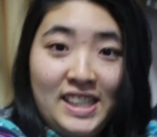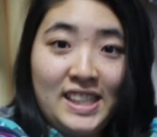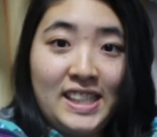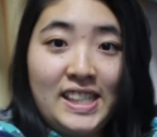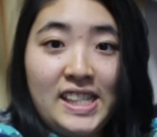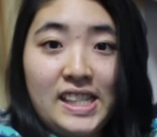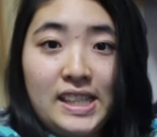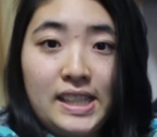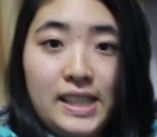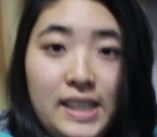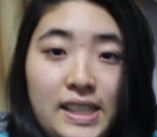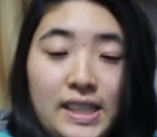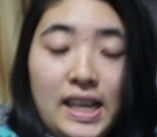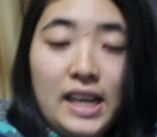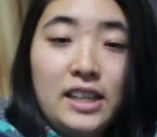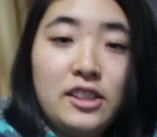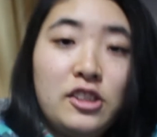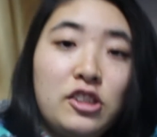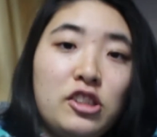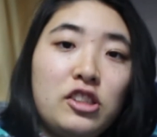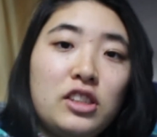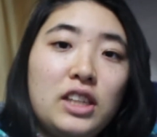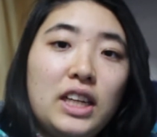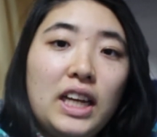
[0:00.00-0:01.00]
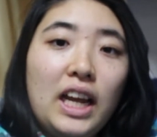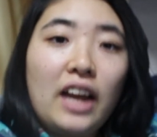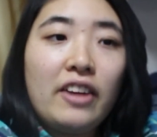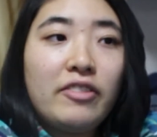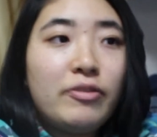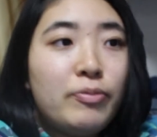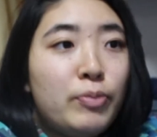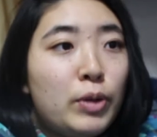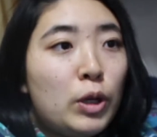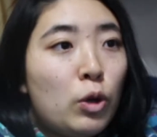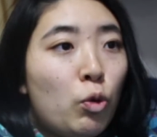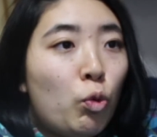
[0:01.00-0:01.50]
Since yesterday
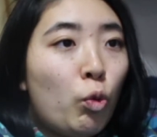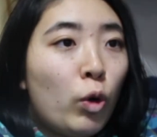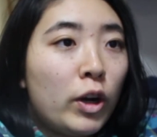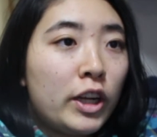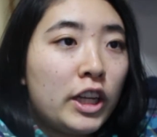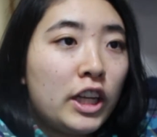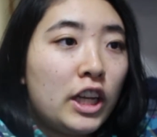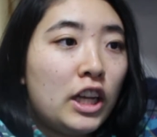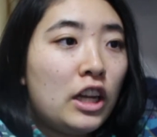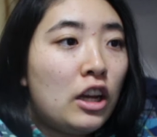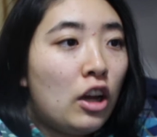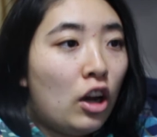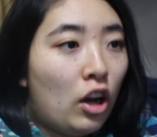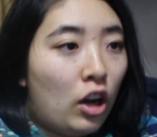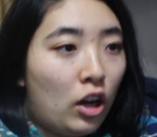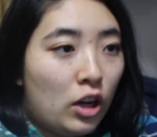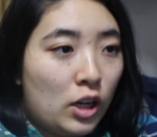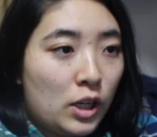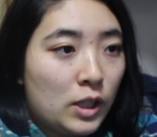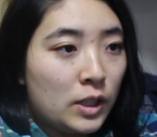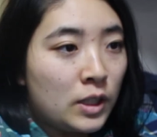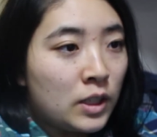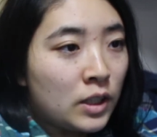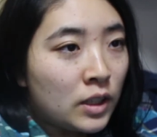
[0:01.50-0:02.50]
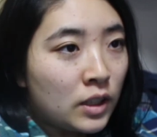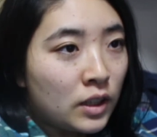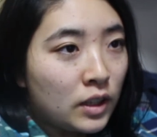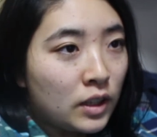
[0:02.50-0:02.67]
I've been working on